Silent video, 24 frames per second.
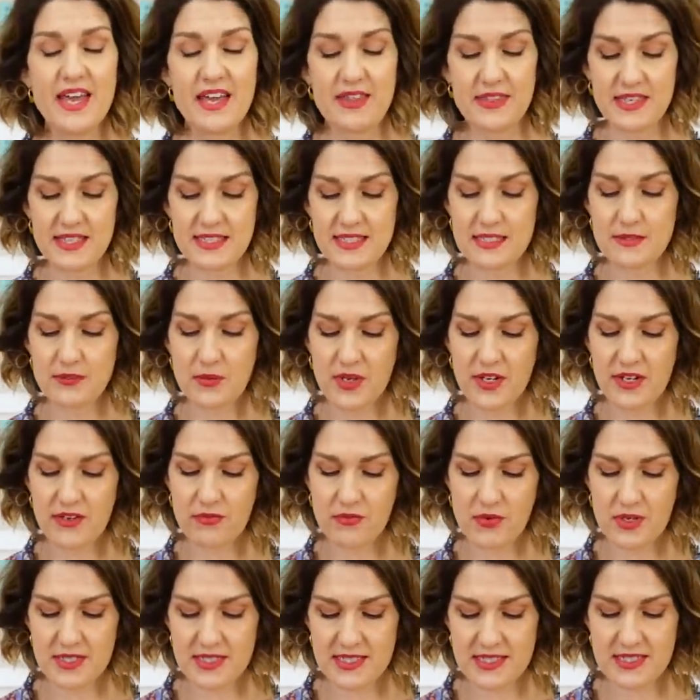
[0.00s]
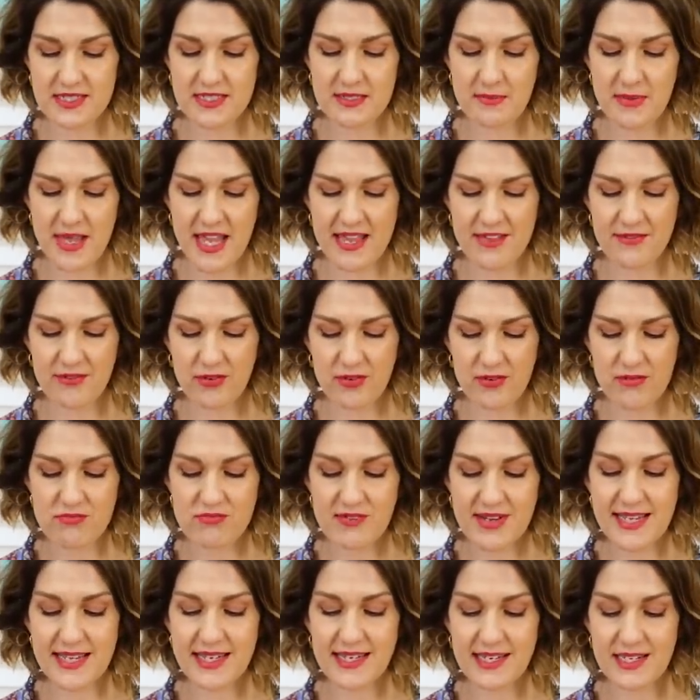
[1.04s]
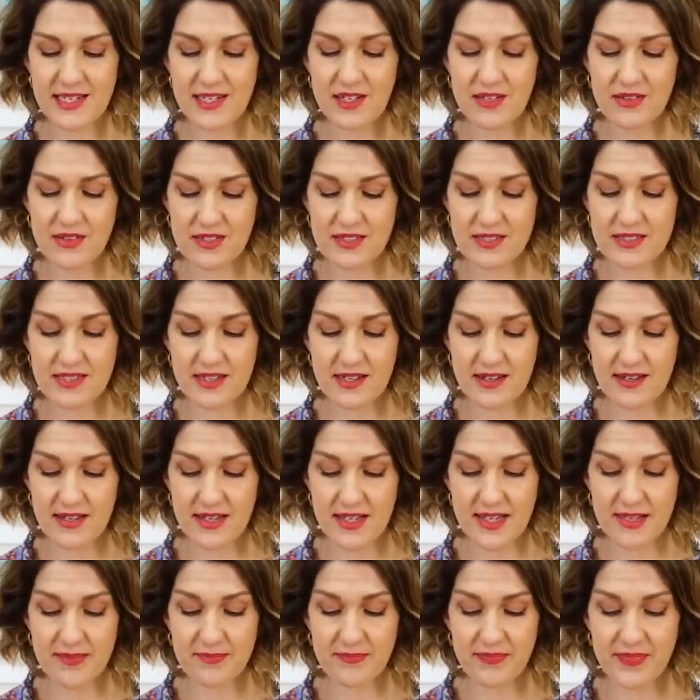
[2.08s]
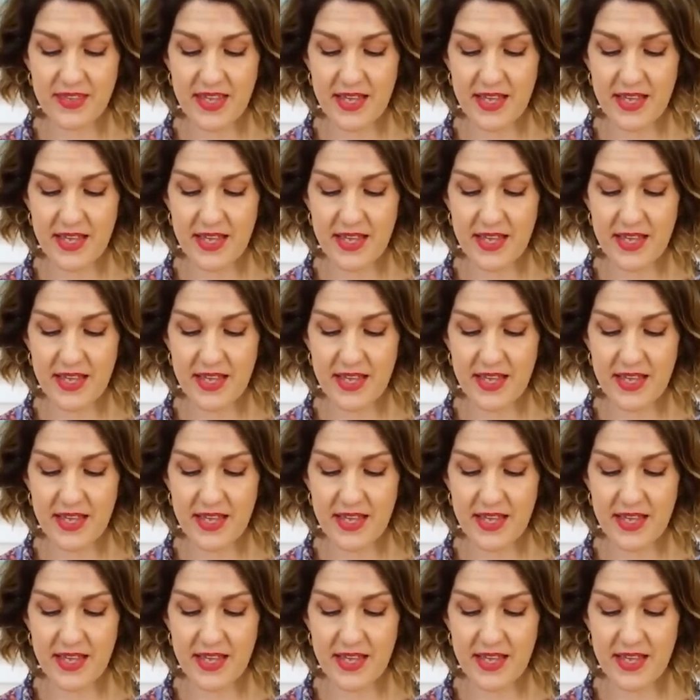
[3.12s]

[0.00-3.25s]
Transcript: This is one I've wanted to make for a really long time.